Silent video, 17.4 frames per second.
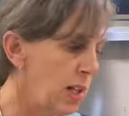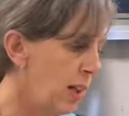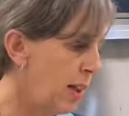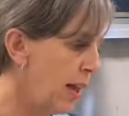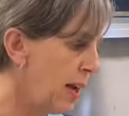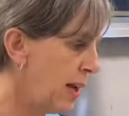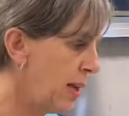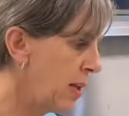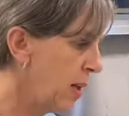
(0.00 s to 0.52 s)

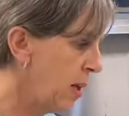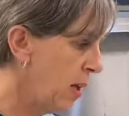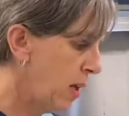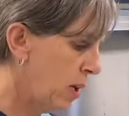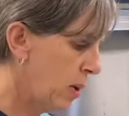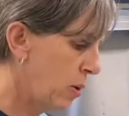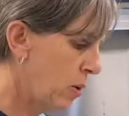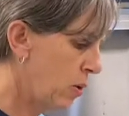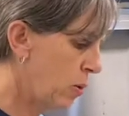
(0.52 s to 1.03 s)
let it
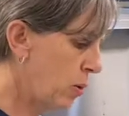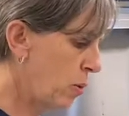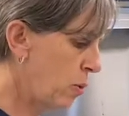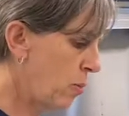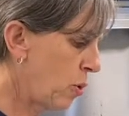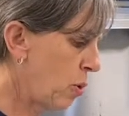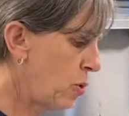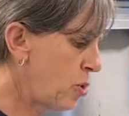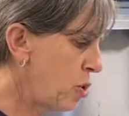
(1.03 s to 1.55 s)

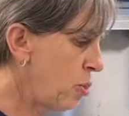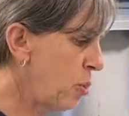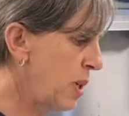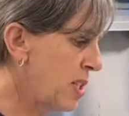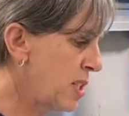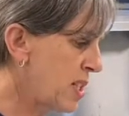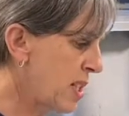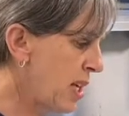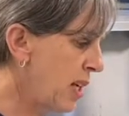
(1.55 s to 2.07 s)
do
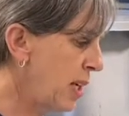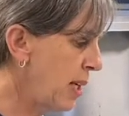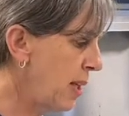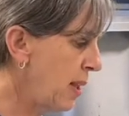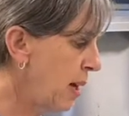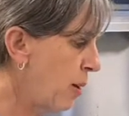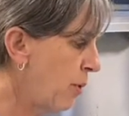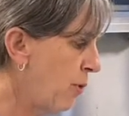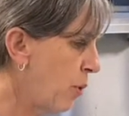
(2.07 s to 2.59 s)
its thing in
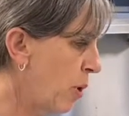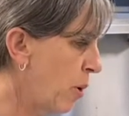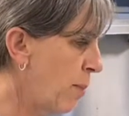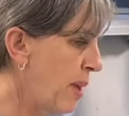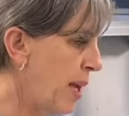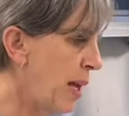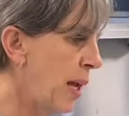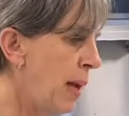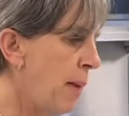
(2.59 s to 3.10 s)
there for a
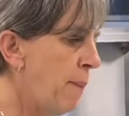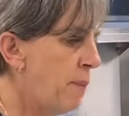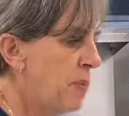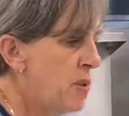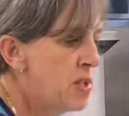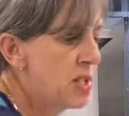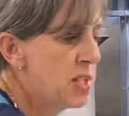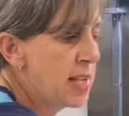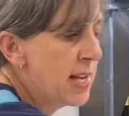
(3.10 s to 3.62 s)
minute.
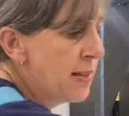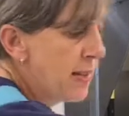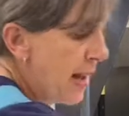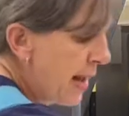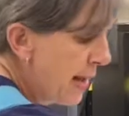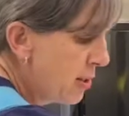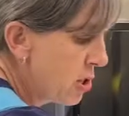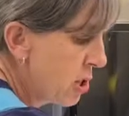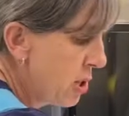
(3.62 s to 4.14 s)
Set
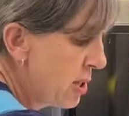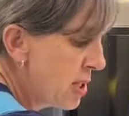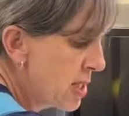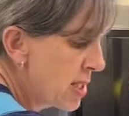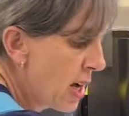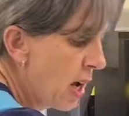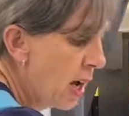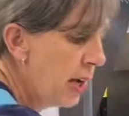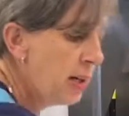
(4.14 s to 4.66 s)
that to the
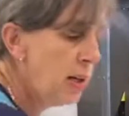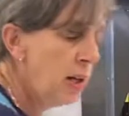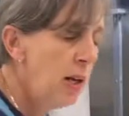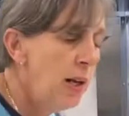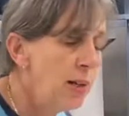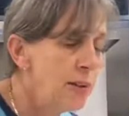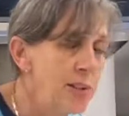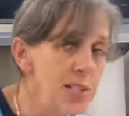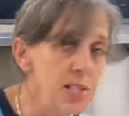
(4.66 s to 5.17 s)
side.
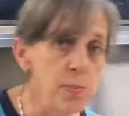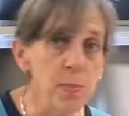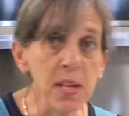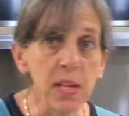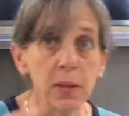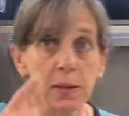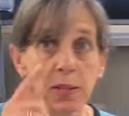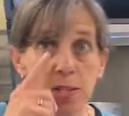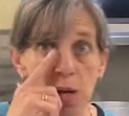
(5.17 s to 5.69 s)
This
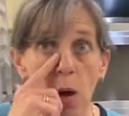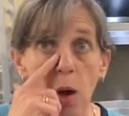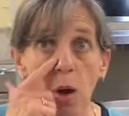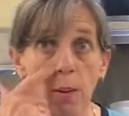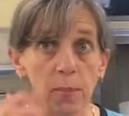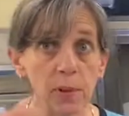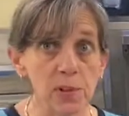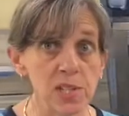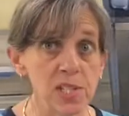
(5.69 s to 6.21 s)
meal is
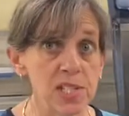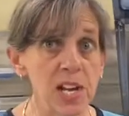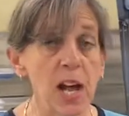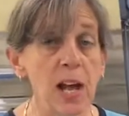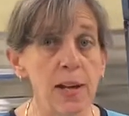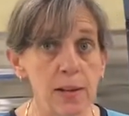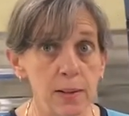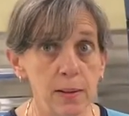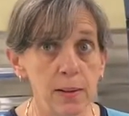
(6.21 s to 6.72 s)
almost
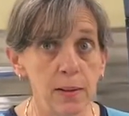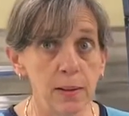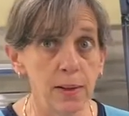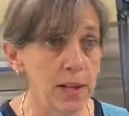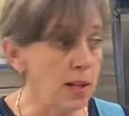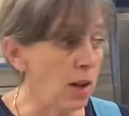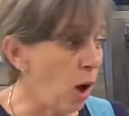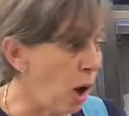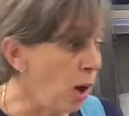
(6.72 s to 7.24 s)
done.
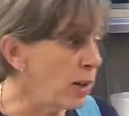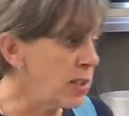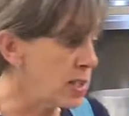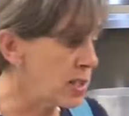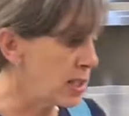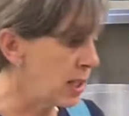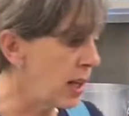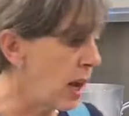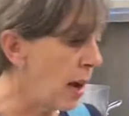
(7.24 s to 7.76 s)
Like,
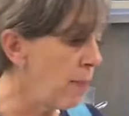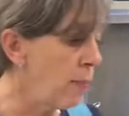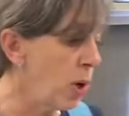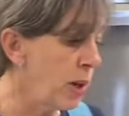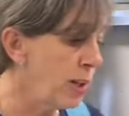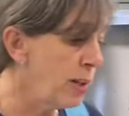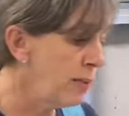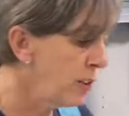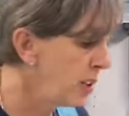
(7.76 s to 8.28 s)
honestly, I'm
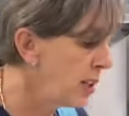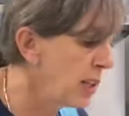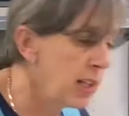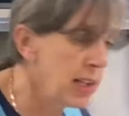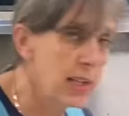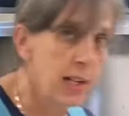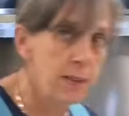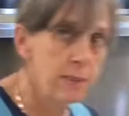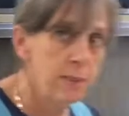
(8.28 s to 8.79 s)
not even
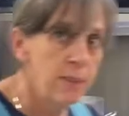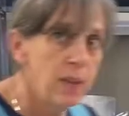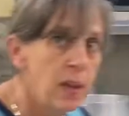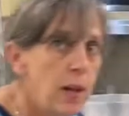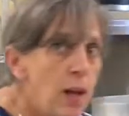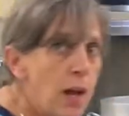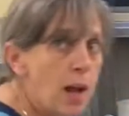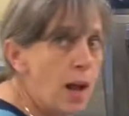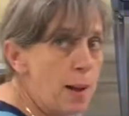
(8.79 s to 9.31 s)
kidding.
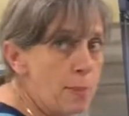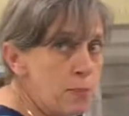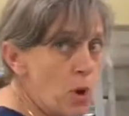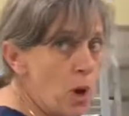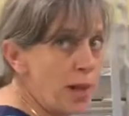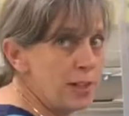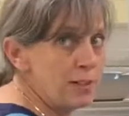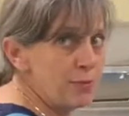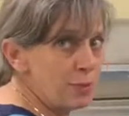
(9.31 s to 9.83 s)
I'm
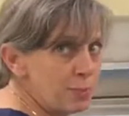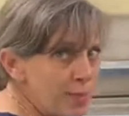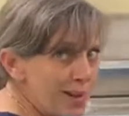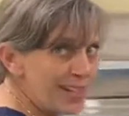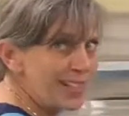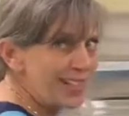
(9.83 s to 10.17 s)
not even making